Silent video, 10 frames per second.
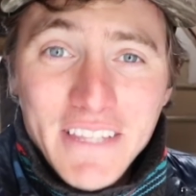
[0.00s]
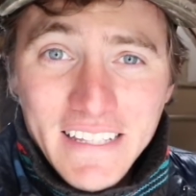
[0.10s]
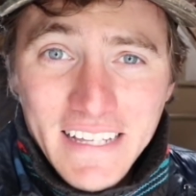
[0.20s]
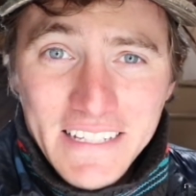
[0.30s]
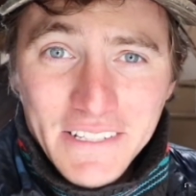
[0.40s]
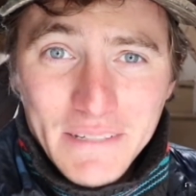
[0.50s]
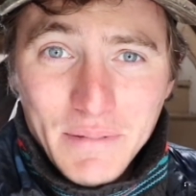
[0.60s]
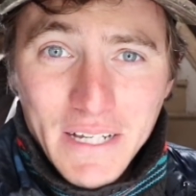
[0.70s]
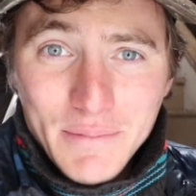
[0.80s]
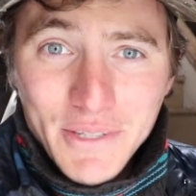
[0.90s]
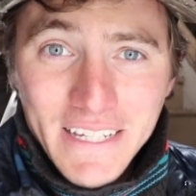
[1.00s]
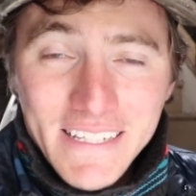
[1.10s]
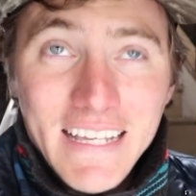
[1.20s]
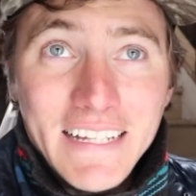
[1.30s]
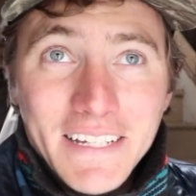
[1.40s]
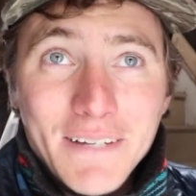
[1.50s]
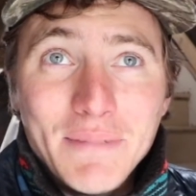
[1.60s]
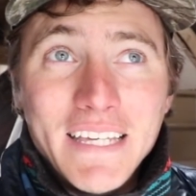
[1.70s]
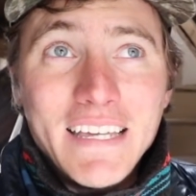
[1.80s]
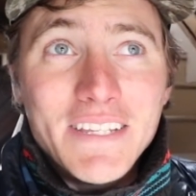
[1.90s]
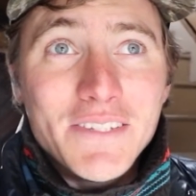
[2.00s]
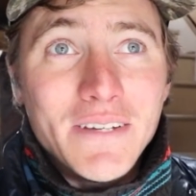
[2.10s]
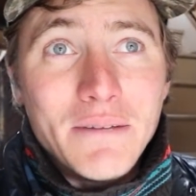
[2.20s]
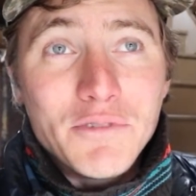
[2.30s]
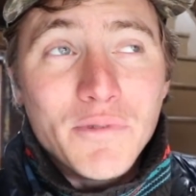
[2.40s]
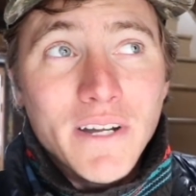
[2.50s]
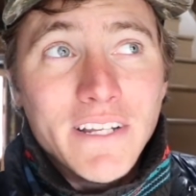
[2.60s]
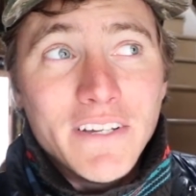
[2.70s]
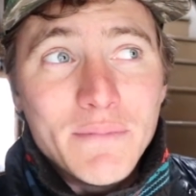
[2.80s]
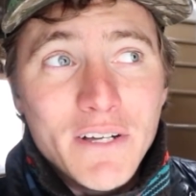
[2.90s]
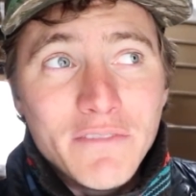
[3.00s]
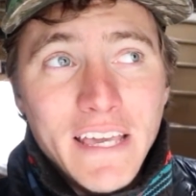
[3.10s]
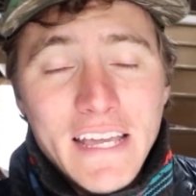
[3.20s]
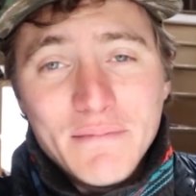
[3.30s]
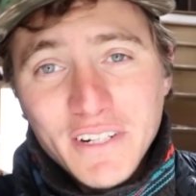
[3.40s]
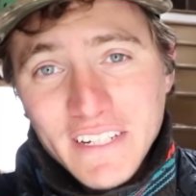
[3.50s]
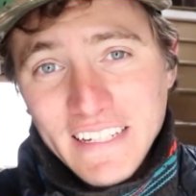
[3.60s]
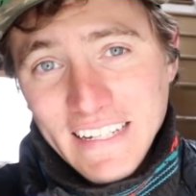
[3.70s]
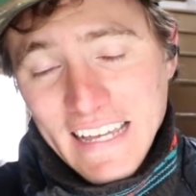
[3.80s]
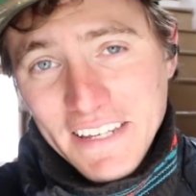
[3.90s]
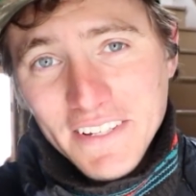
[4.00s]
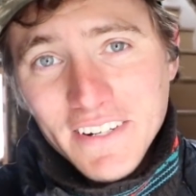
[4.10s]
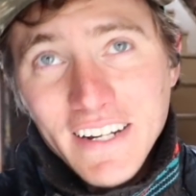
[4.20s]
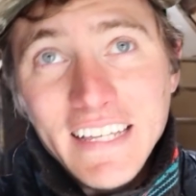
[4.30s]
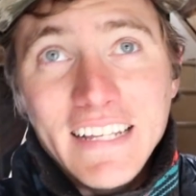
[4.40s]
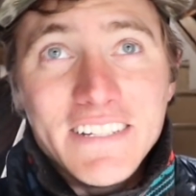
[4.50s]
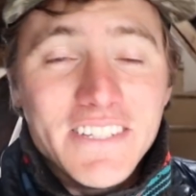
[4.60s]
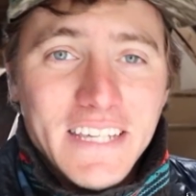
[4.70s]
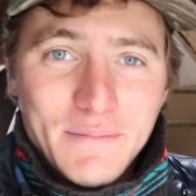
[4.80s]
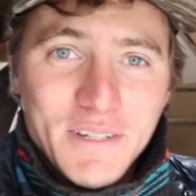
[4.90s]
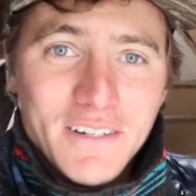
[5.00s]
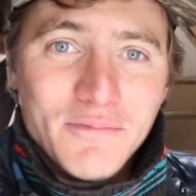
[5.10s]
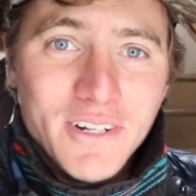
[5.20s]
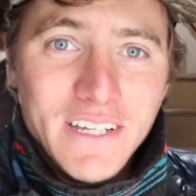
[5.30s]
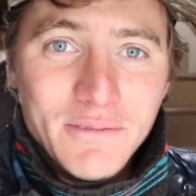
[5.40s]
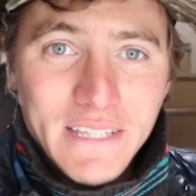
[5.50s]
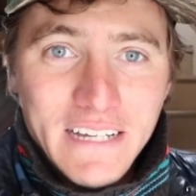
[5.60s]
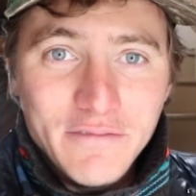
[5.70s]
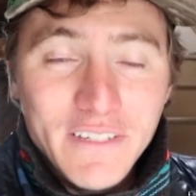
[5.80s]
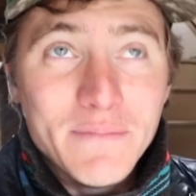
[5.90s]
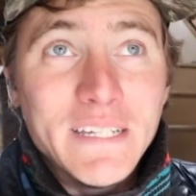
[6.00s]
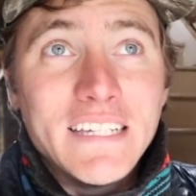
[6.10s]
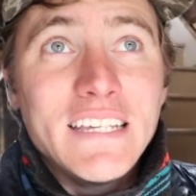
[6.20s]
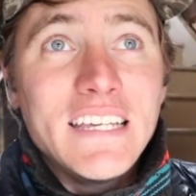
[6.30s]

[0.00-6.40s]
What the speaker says: that last clip, a couple things got complicated, so I was working on them off camera, and then it got dark, and I just kept on working without filming.